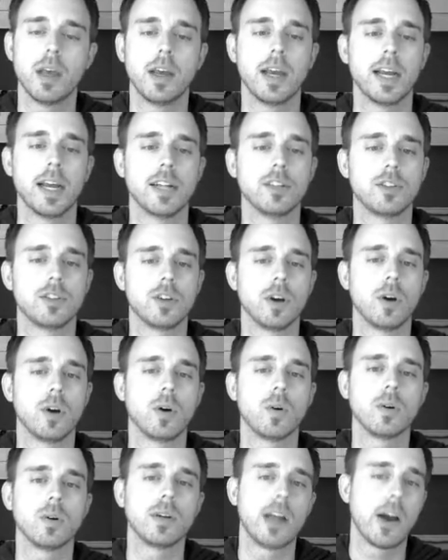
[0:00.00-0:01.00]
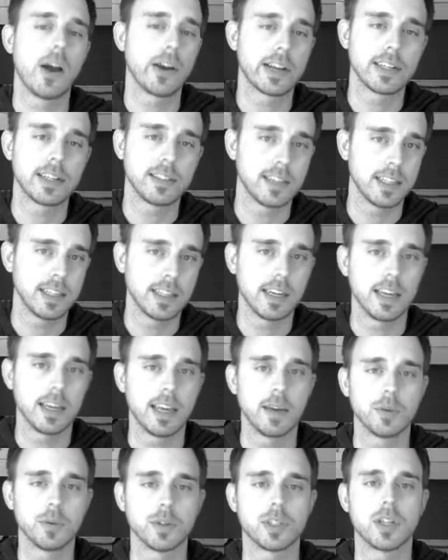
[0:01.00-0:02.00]
And so now I can see that
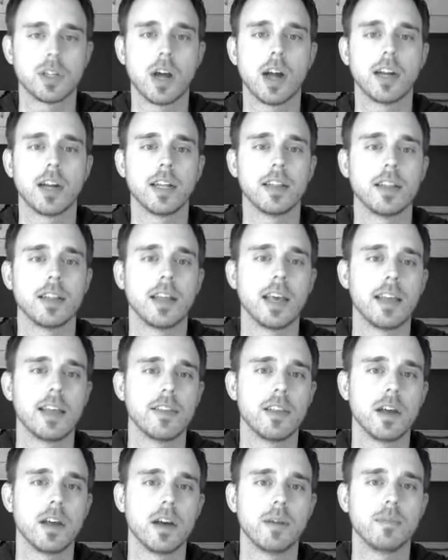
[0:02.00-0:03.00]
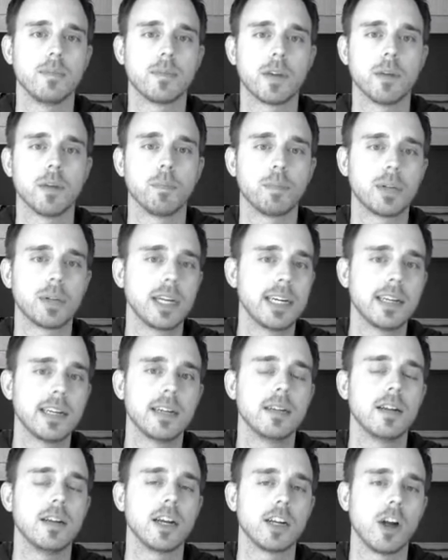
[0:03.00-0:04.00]
it was done, and the
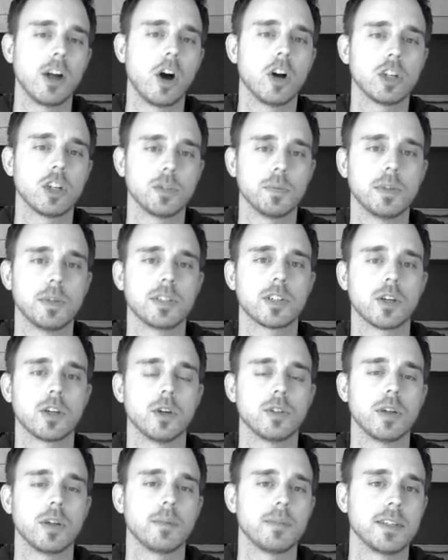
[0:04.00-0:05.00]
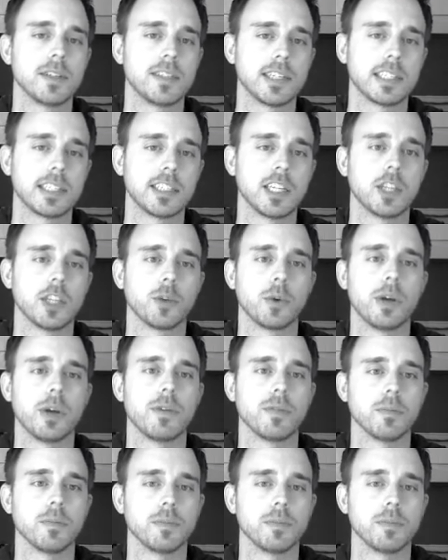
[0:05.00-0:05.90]
completed acknowledgements goes up to 63 from